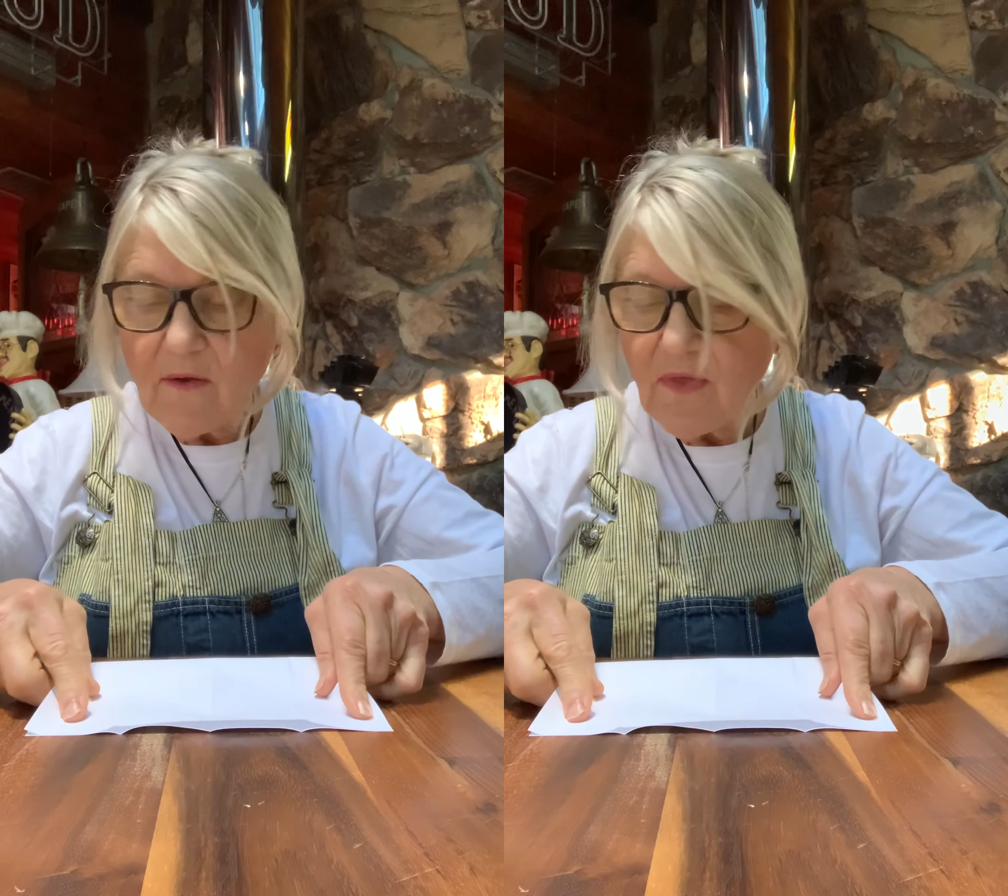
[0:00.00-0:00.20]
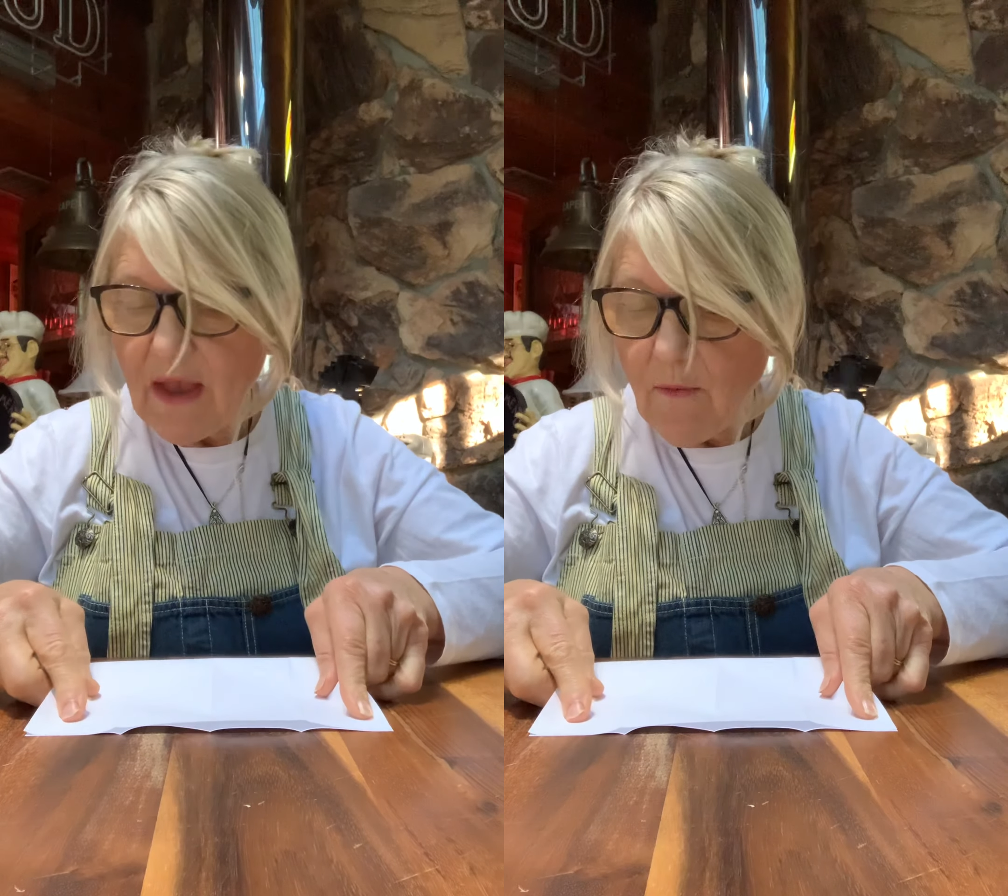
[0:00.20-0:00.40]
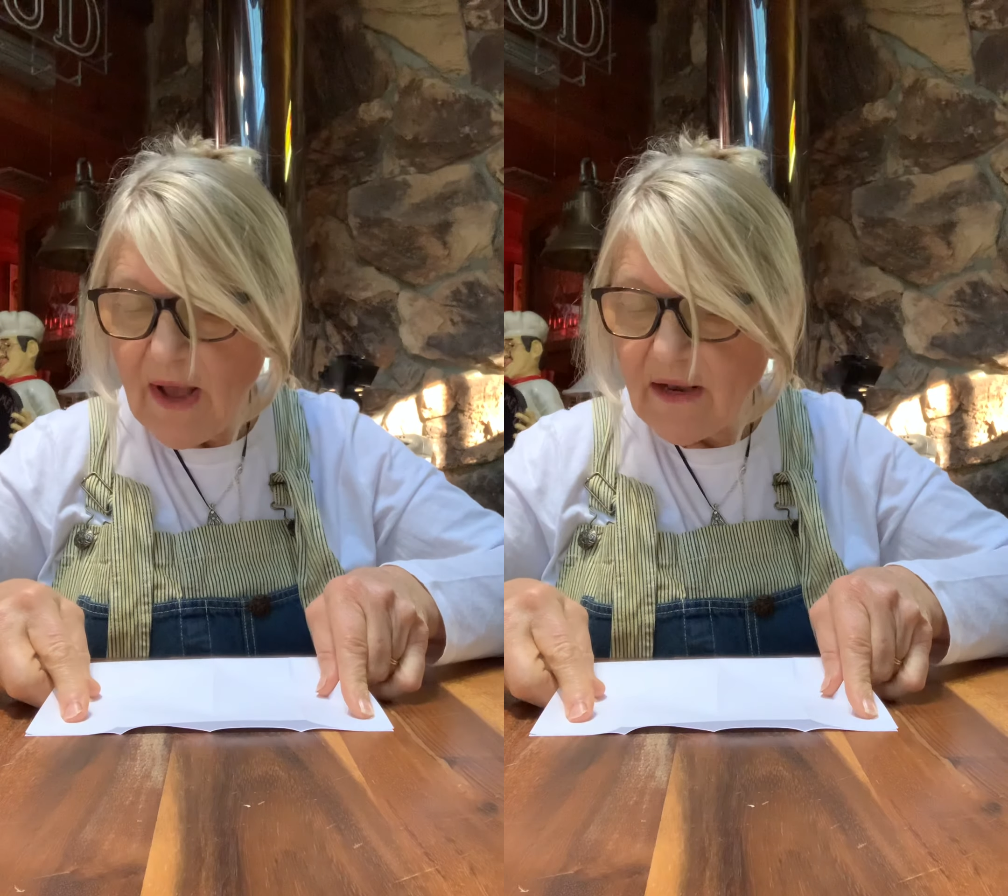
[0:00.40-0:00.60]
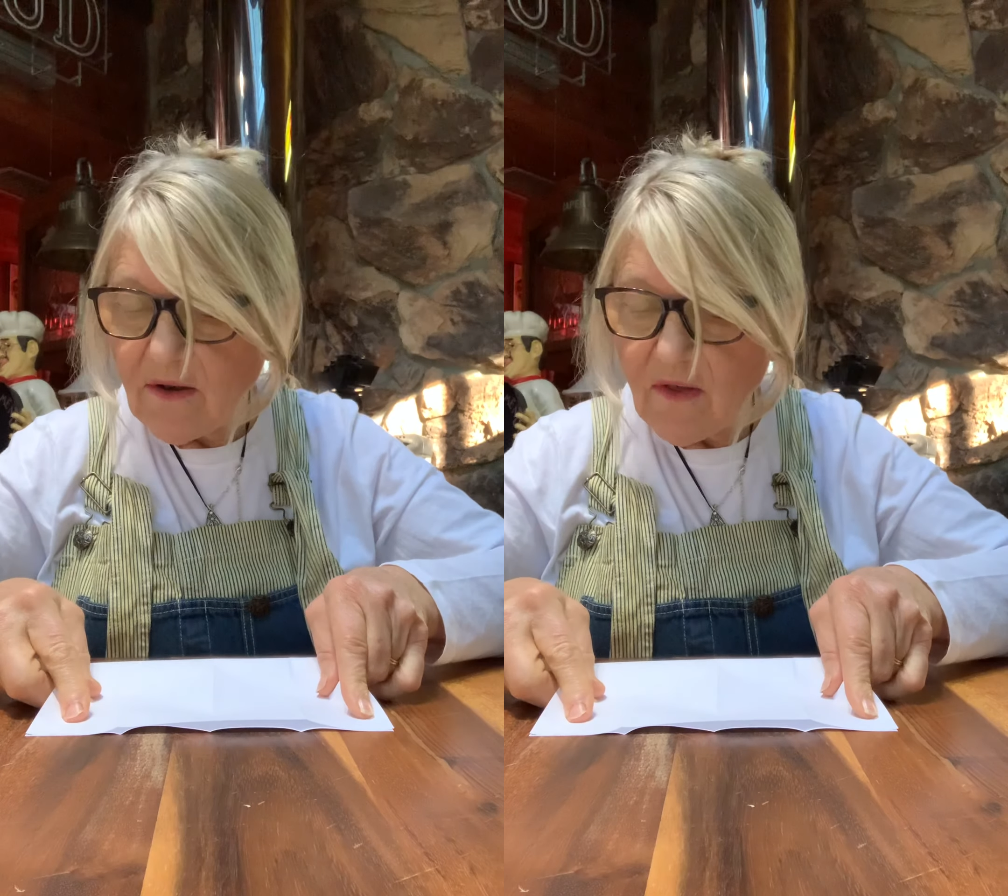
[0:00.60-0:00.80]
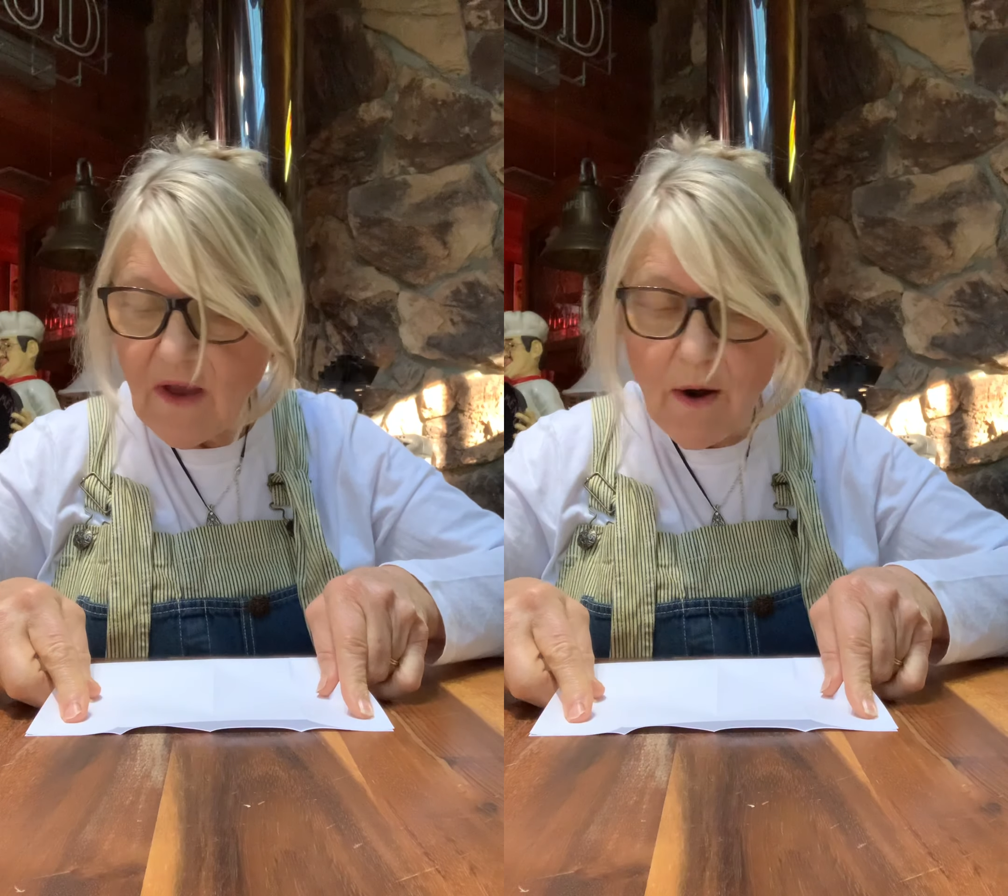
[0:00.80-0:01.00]
they went
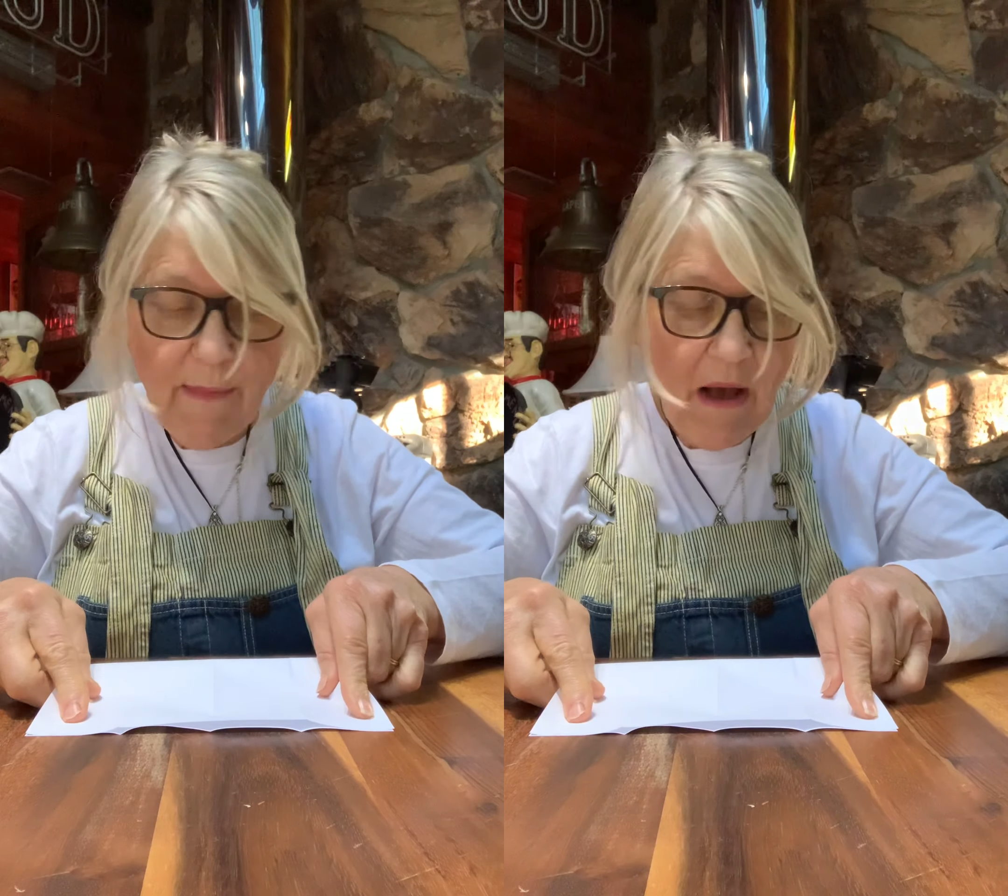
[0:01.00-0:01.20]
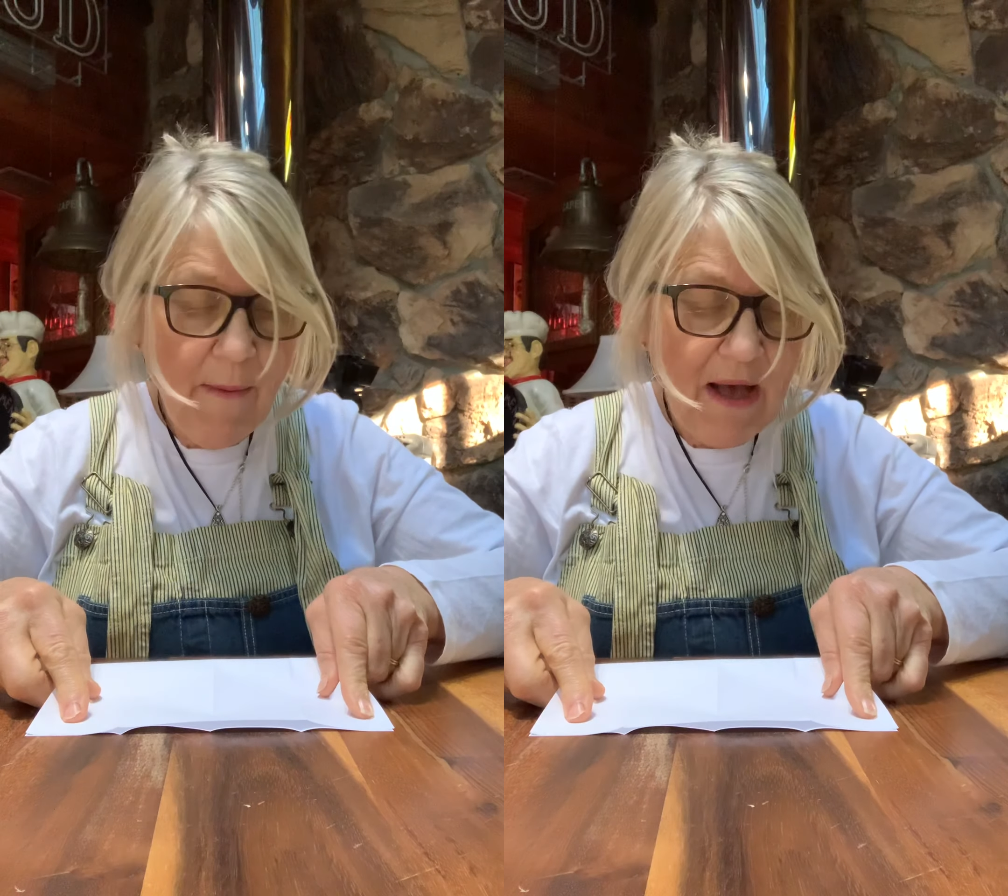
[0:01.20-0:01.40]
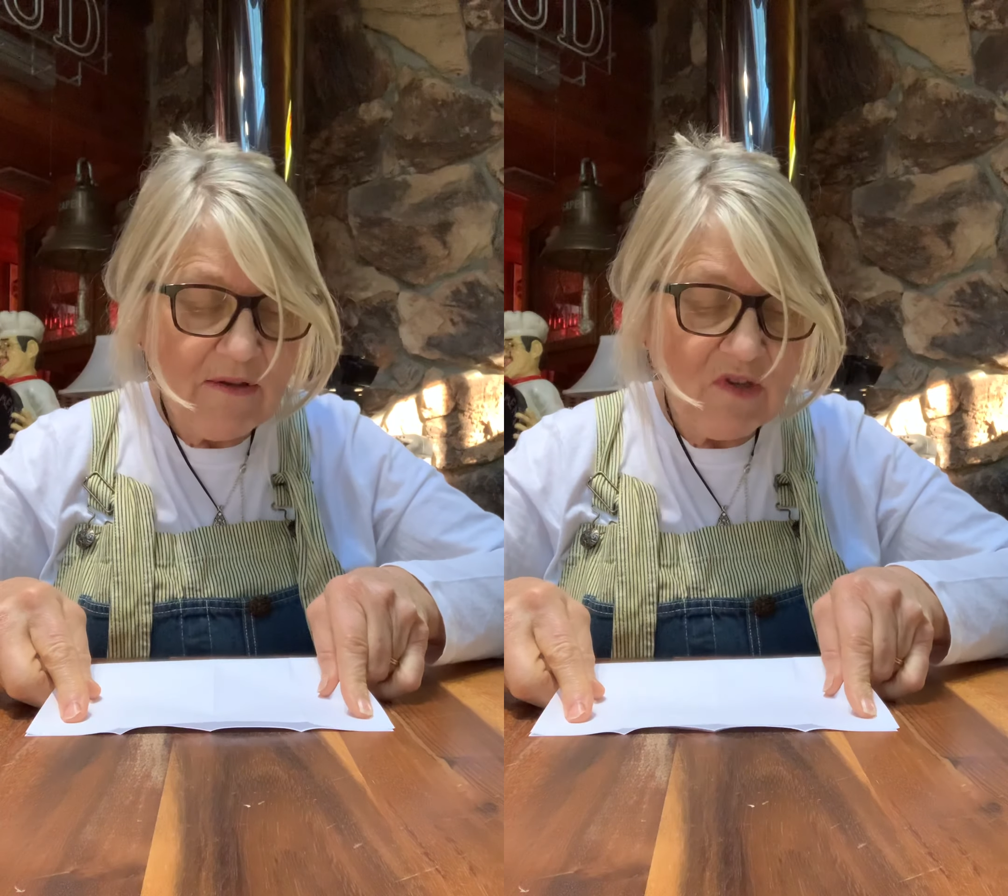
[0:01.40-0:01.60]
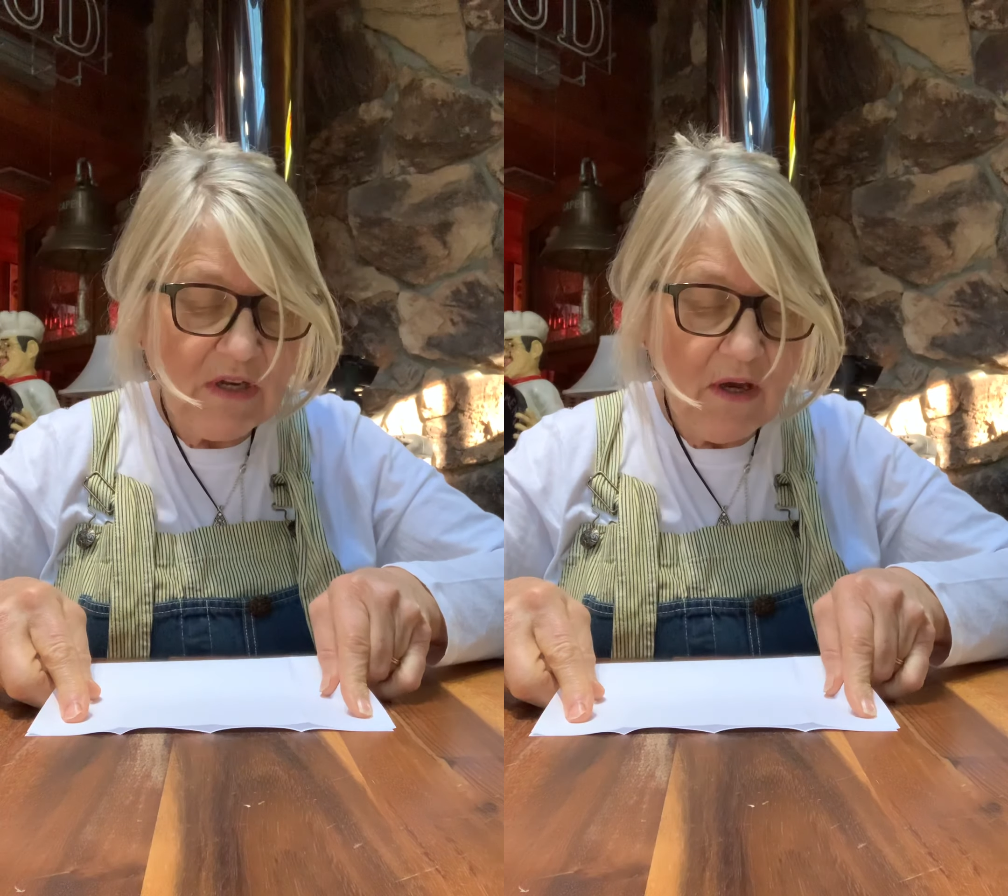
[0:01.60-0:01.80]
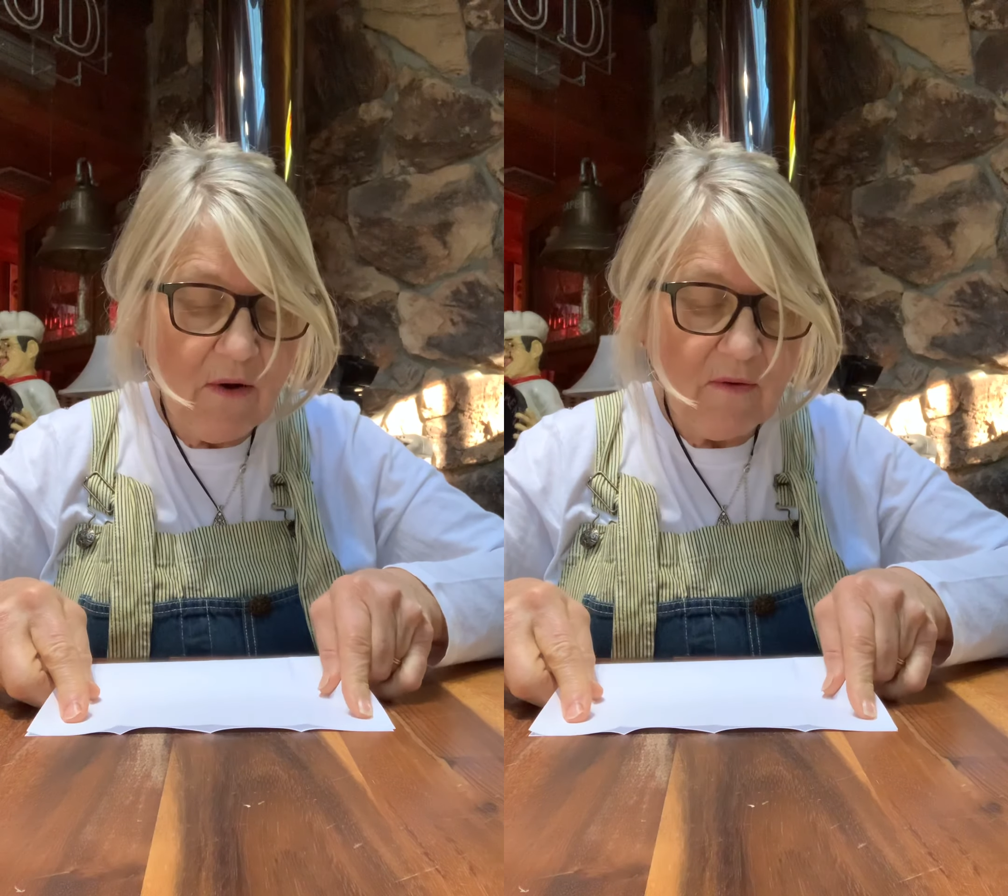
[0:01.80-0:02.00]
to their mailbox
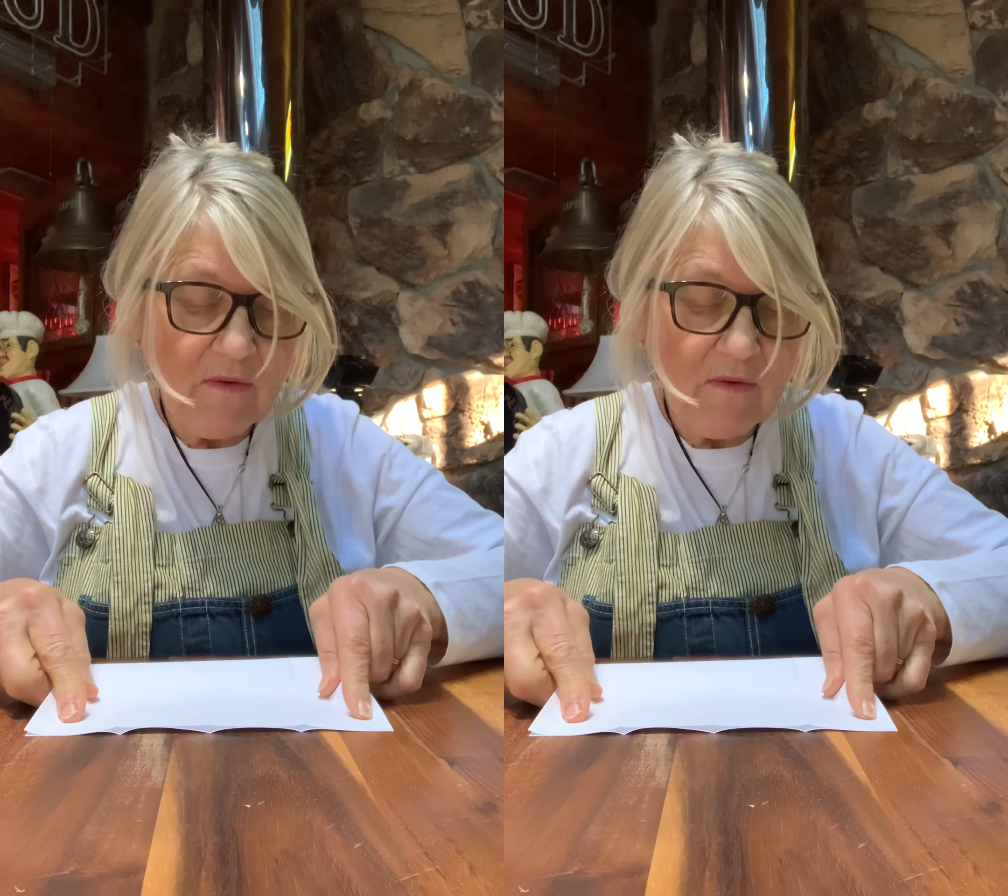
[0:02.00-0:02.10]
too.